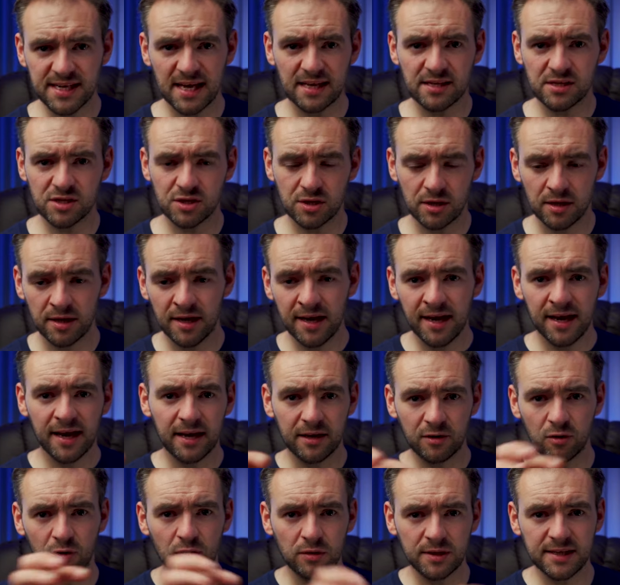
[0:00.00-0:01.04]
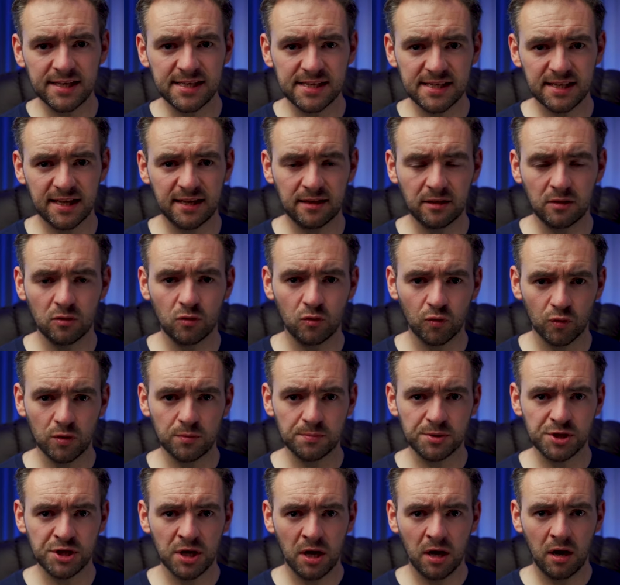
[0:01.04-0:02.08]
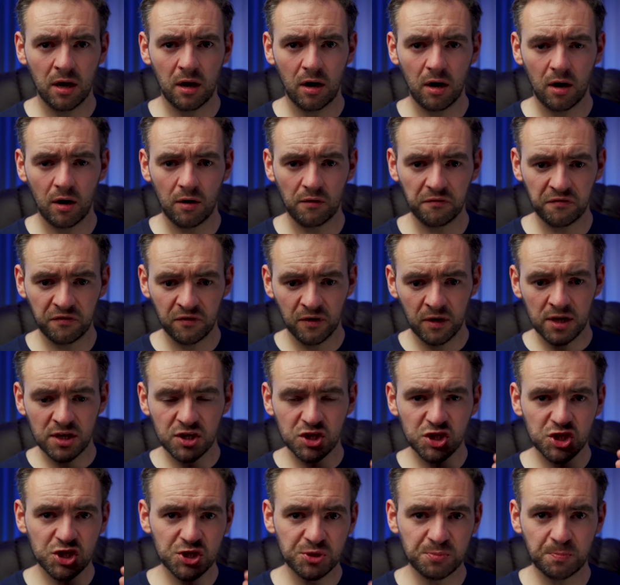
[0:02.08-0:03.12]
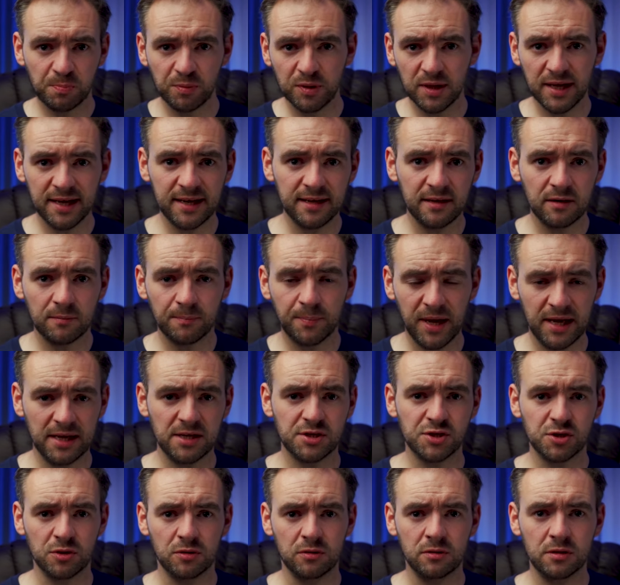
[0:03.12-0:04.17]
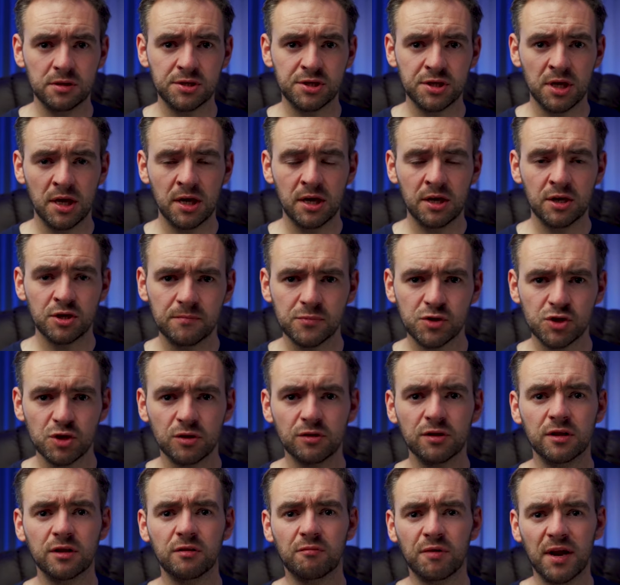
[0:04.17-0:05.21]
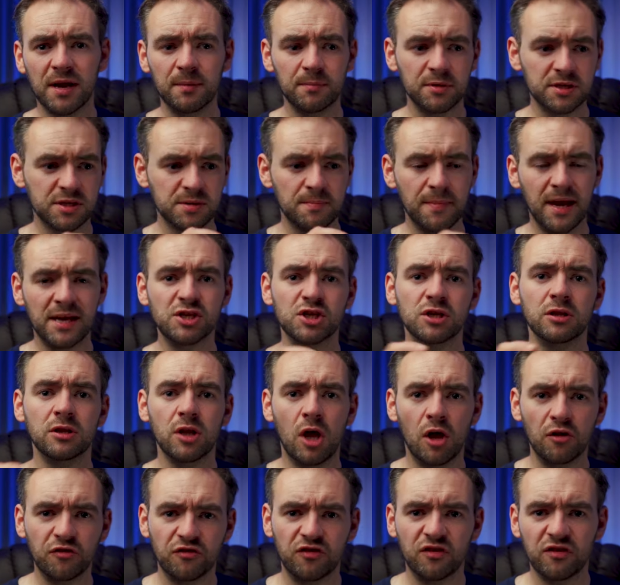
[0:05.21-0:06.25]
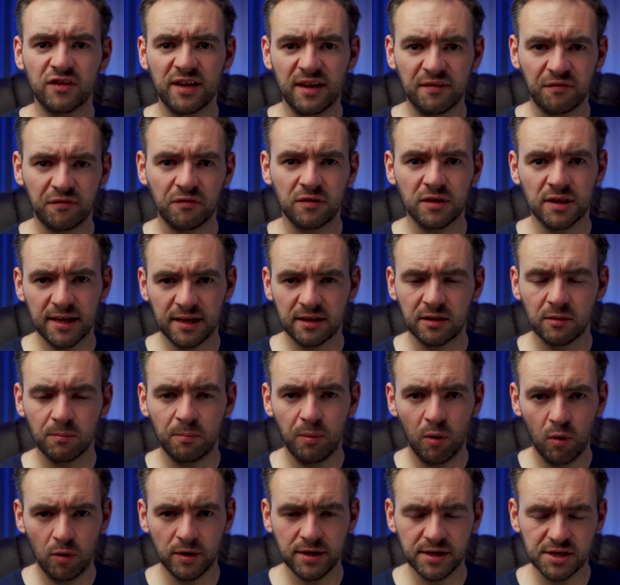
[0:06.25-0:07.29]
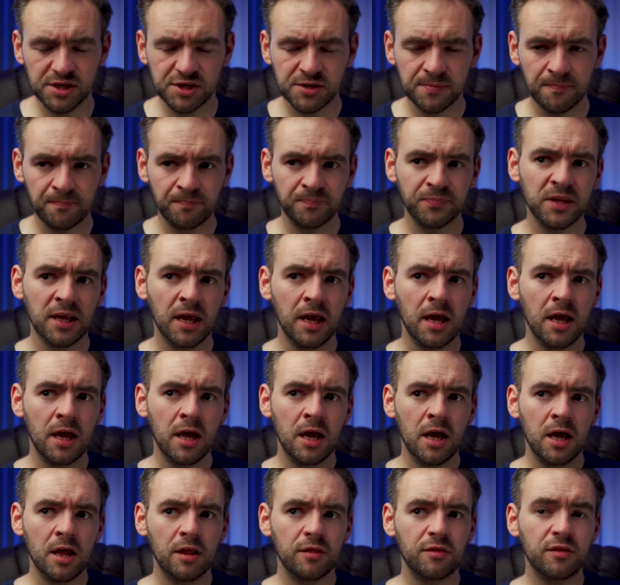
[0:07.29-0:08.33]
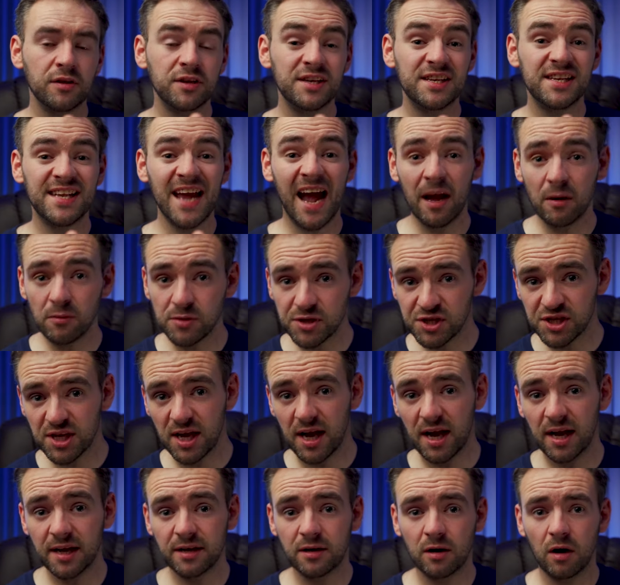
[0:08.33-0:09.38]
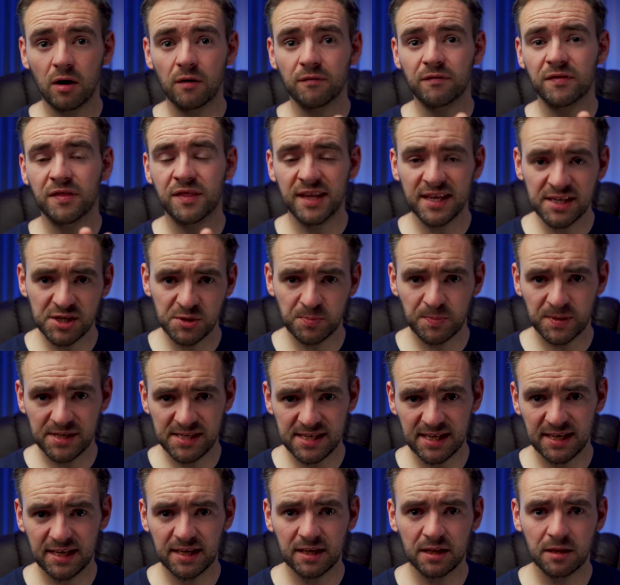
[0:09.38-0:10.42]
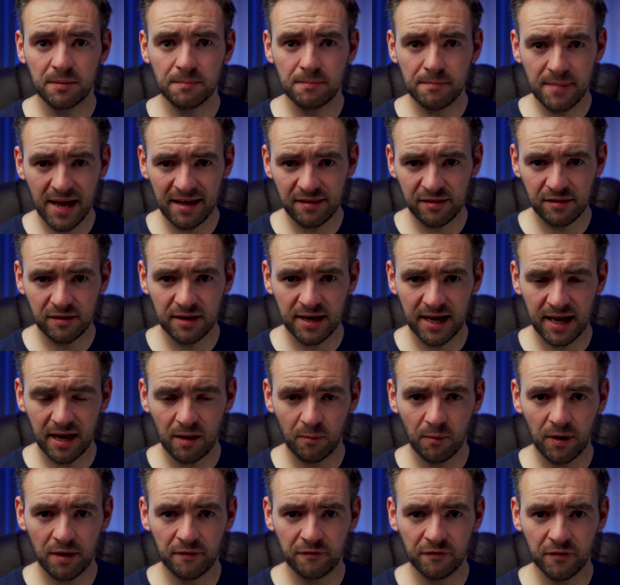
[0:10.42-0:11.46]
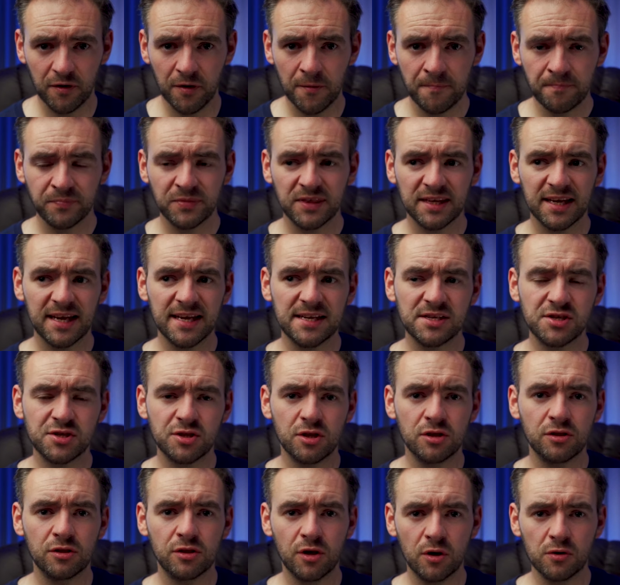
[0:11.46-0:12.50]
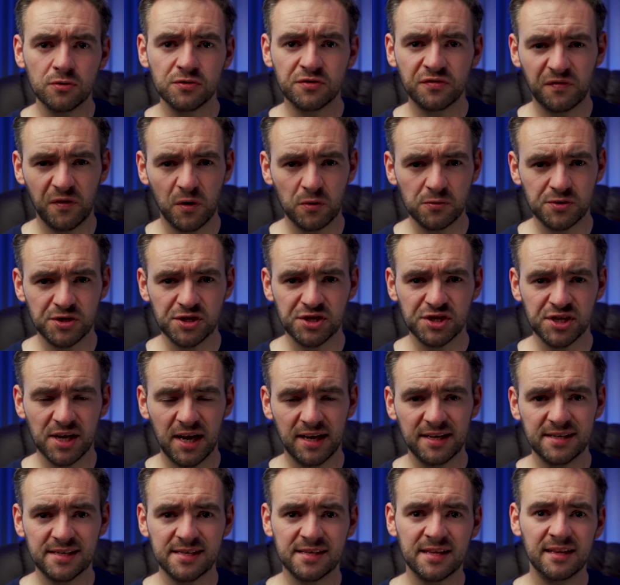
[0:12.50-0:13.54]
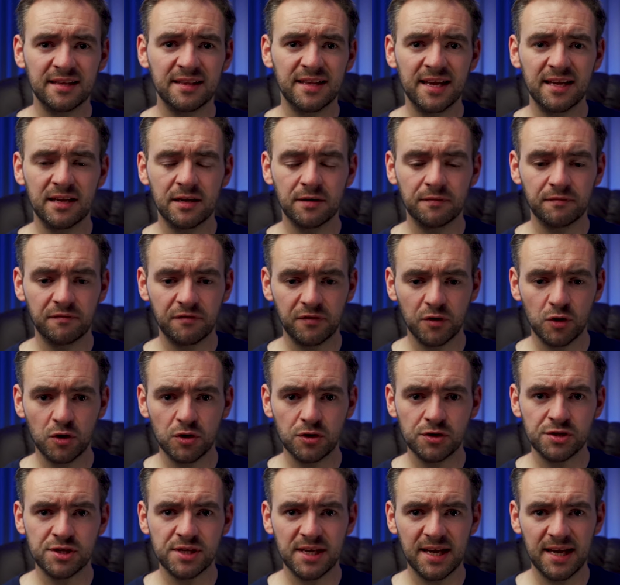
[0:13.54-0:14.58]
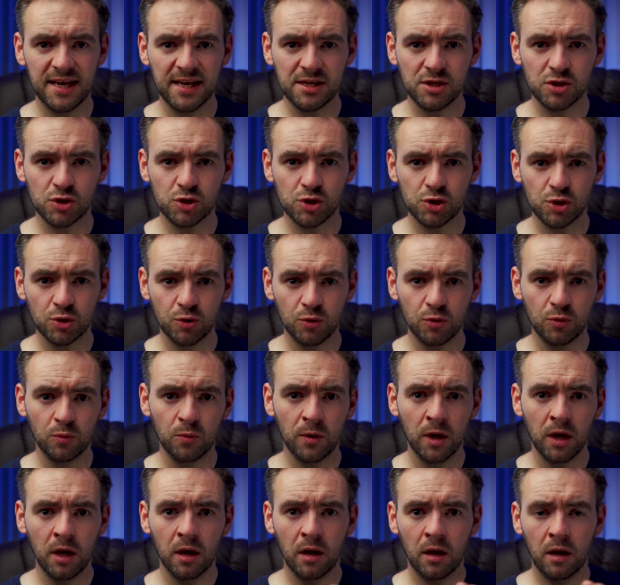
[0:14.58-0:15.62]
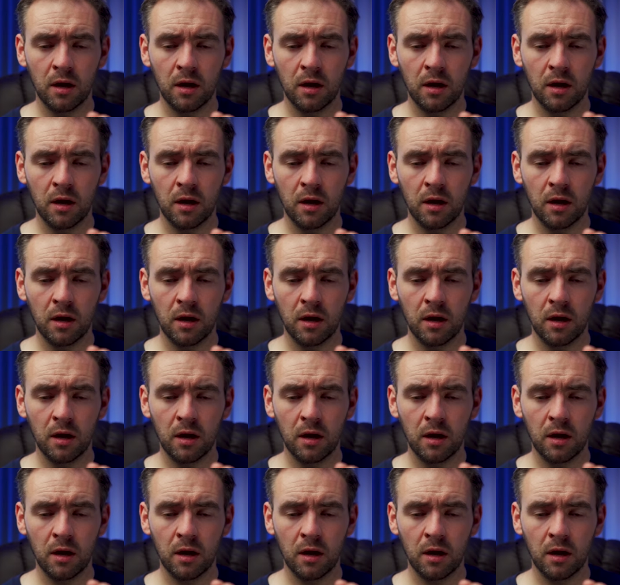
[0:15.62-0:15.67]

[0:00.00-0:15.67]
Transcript: sensor in all these little groups of split pixels so that they're able to measure lots of different little points. The downside of this particular method, however, is that those photosites that they convert into